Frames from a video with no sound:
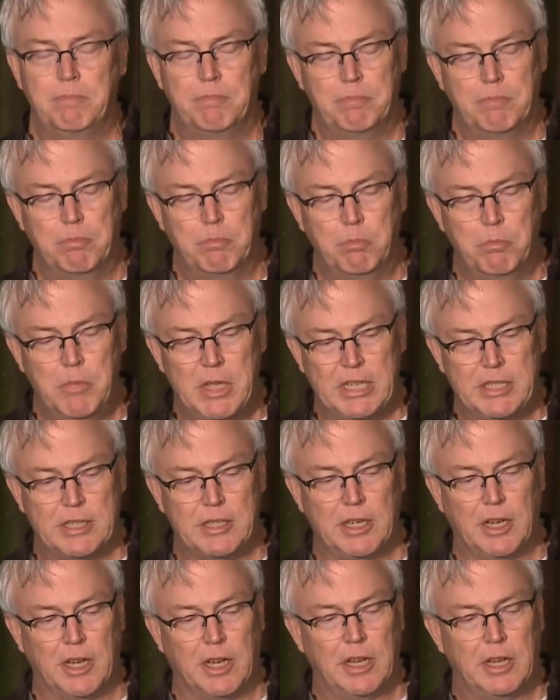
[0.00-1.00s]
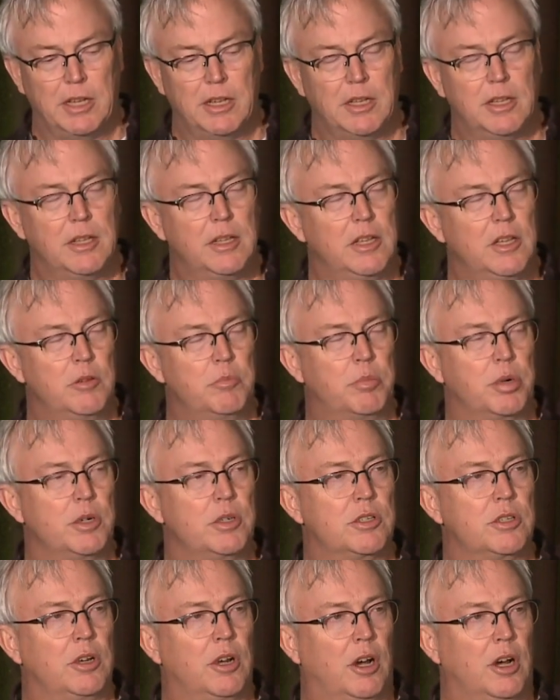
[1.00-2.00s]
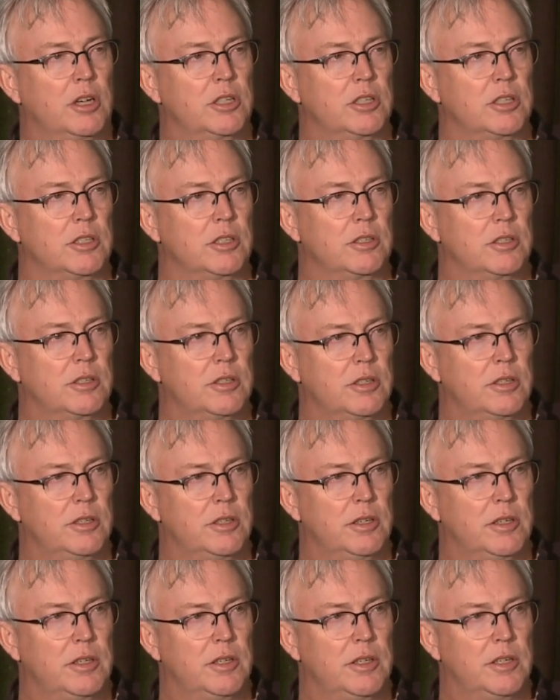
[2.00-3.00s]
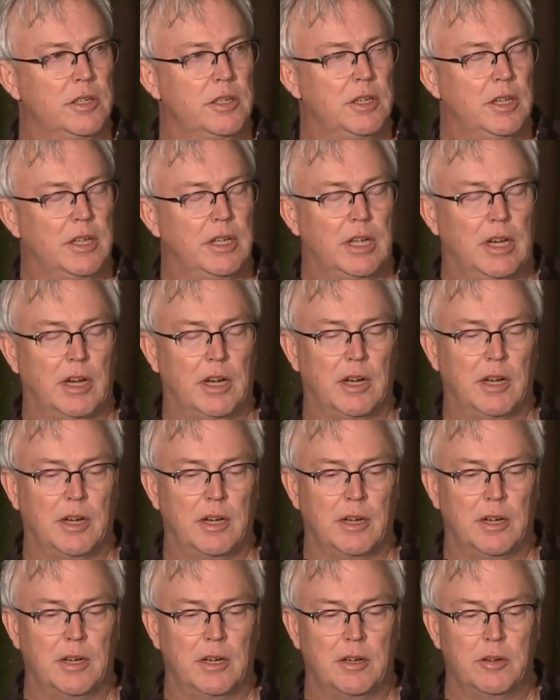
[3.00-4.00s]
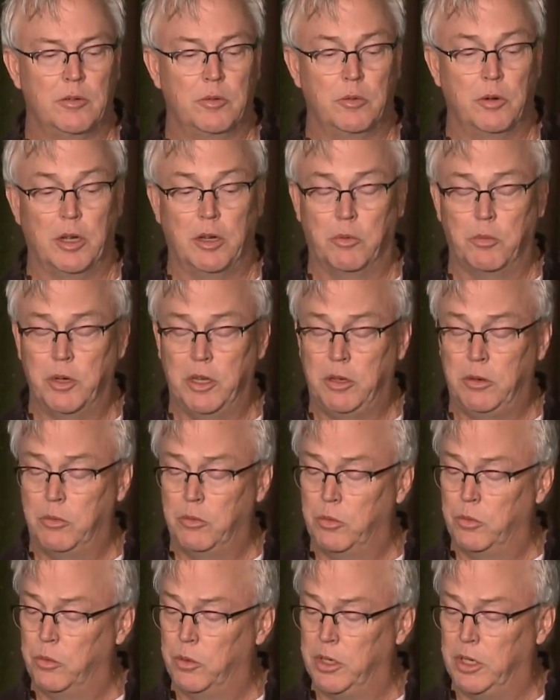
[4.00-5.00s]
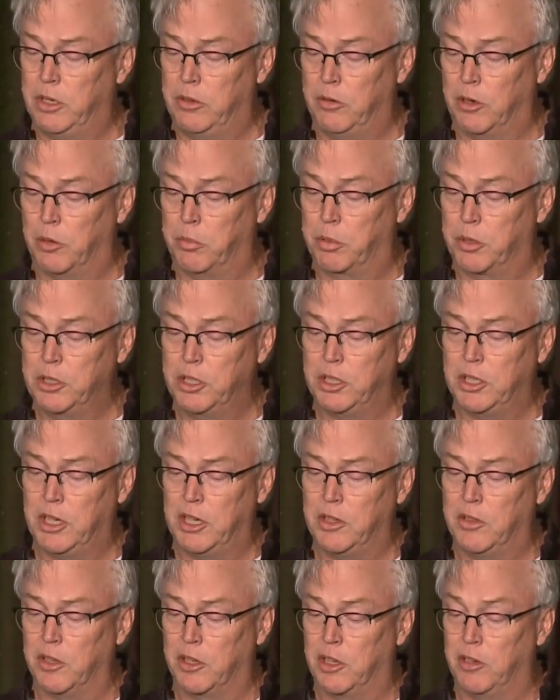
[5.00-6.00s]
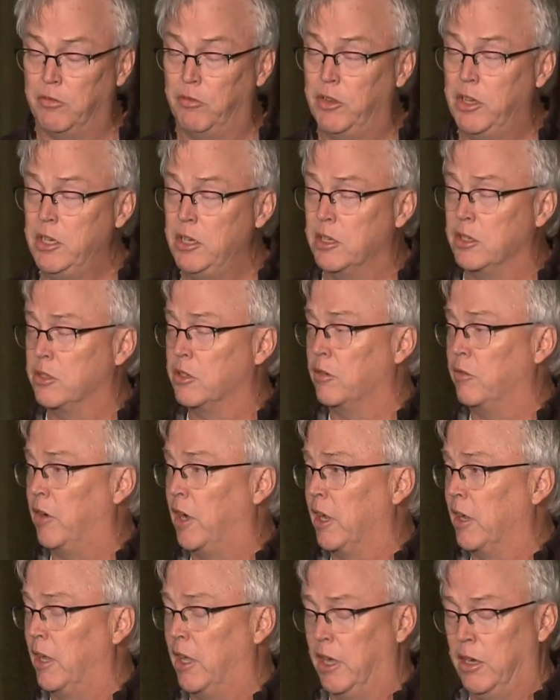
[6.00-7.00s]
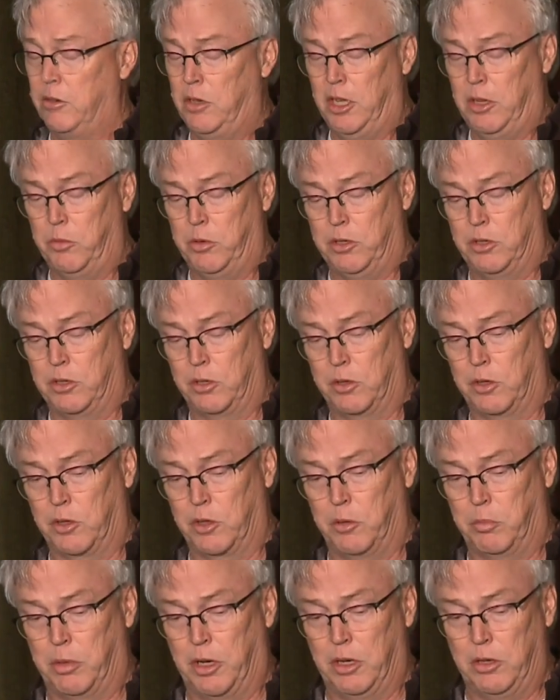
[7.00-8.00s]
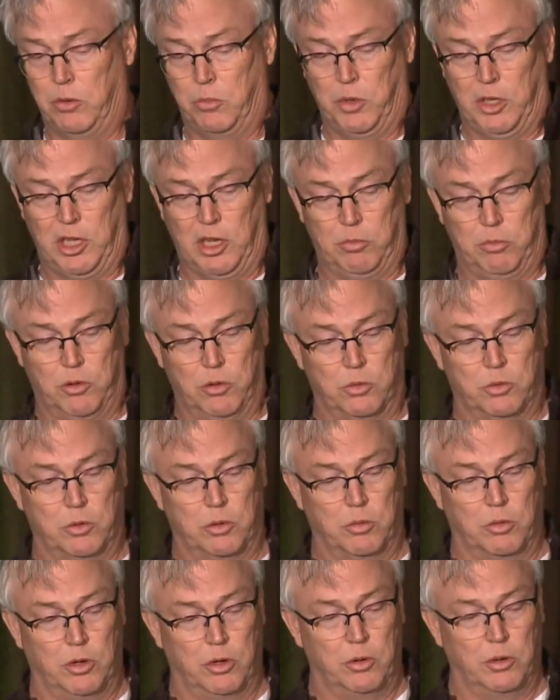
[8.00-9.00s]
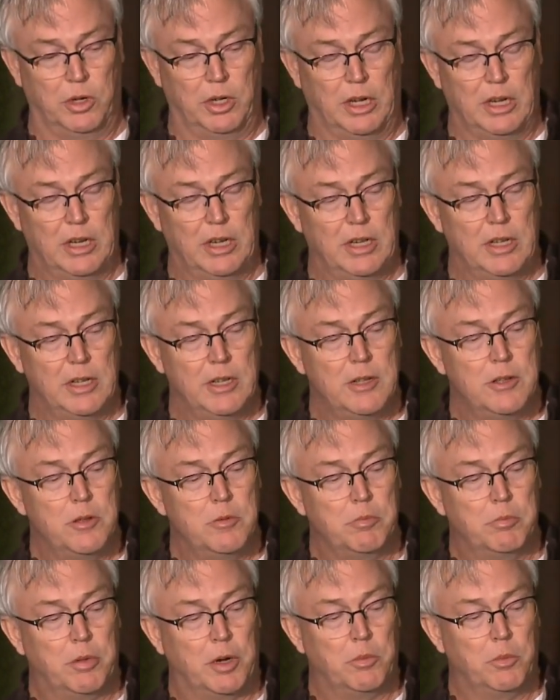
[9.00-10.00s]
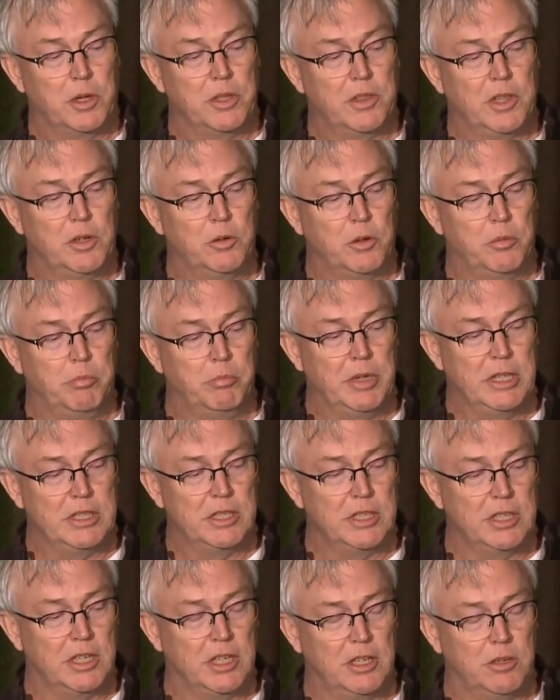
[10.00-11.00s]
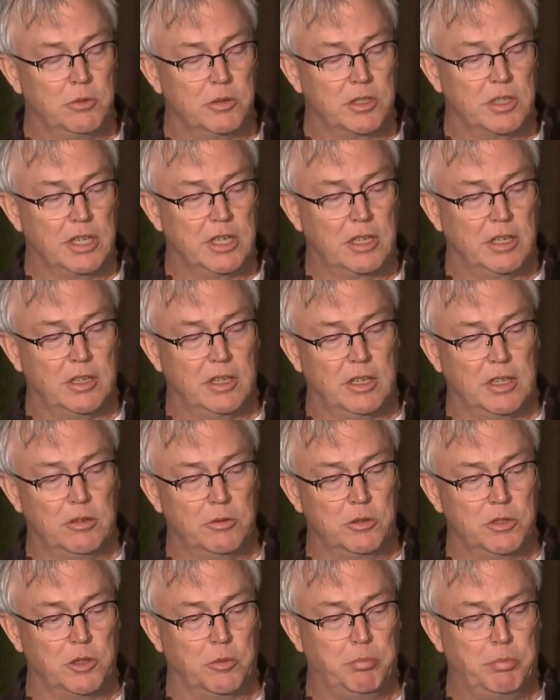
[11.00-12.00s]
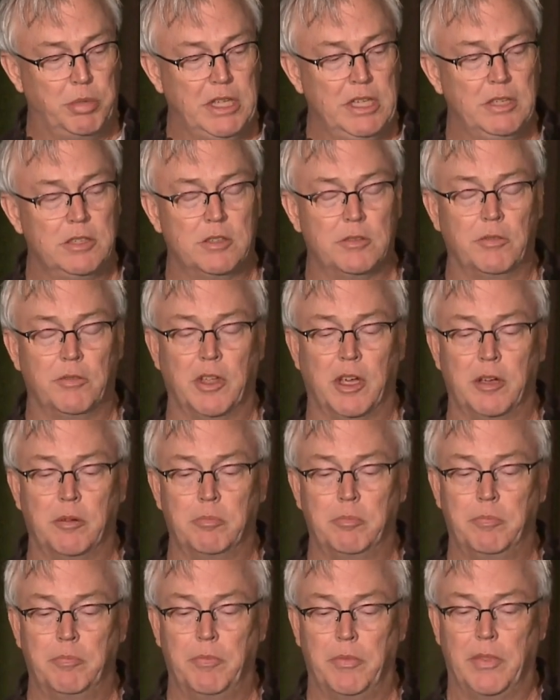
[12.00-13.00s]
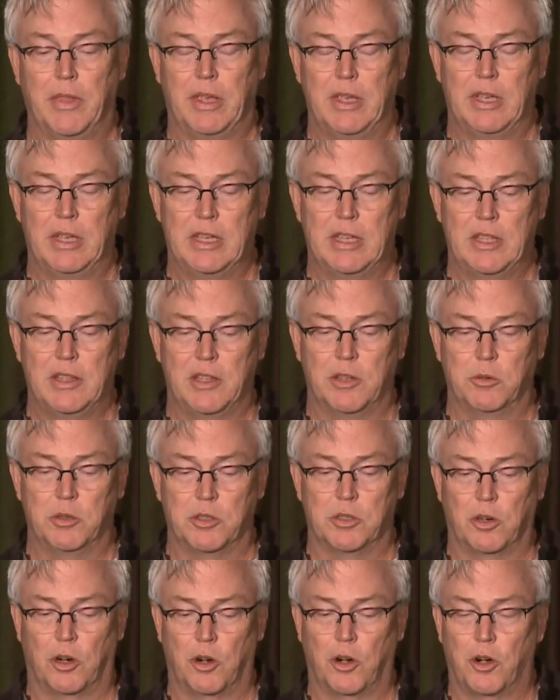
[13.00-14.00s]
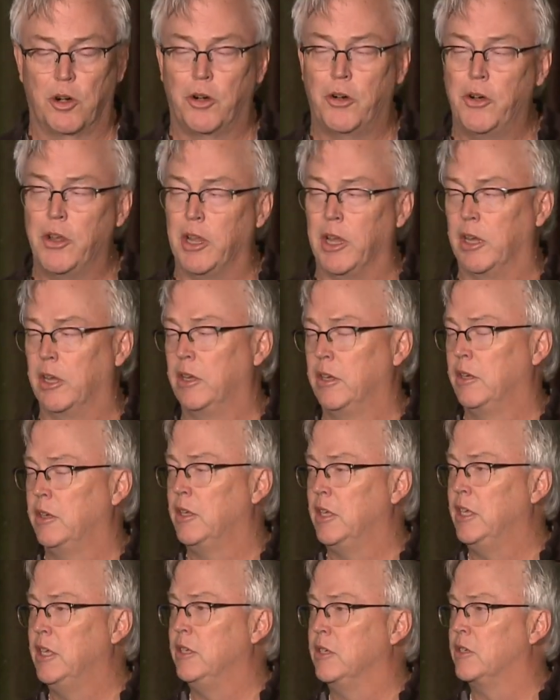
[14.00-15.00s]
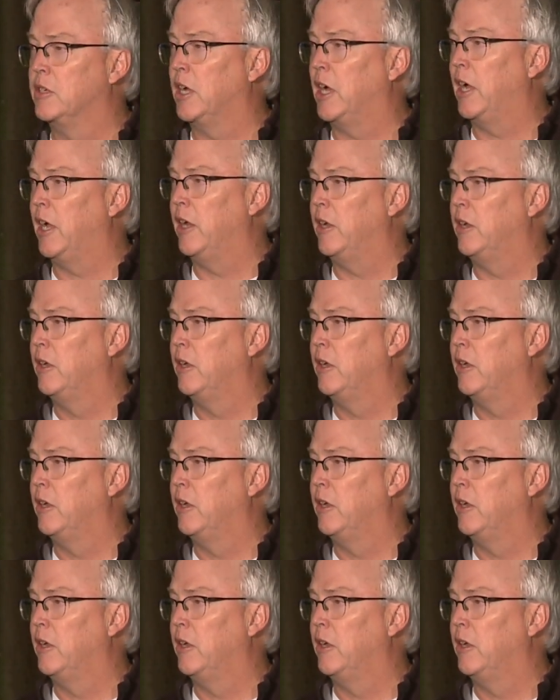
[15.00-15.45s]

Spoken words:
missing in-person auctions. And we appreciate the convenience of online. Hey, we just click the button, we keep doing what we're doing. But what they were missing, it was a piece of them that was hurting inside.